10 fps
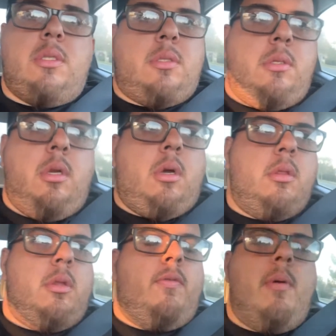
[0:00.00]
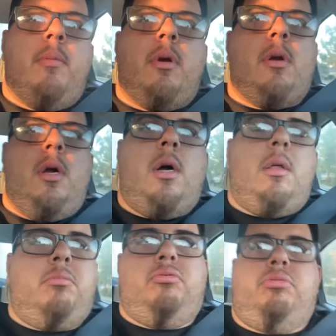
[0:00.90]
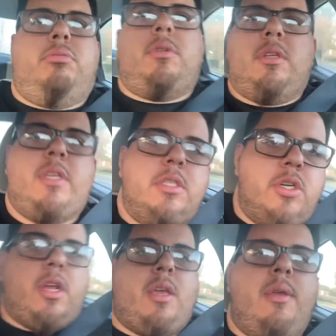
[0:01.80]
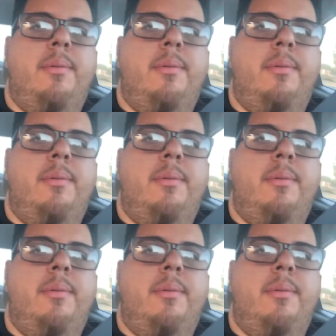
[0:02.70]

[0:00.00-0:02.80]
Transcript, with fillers: you know November uh, yesterday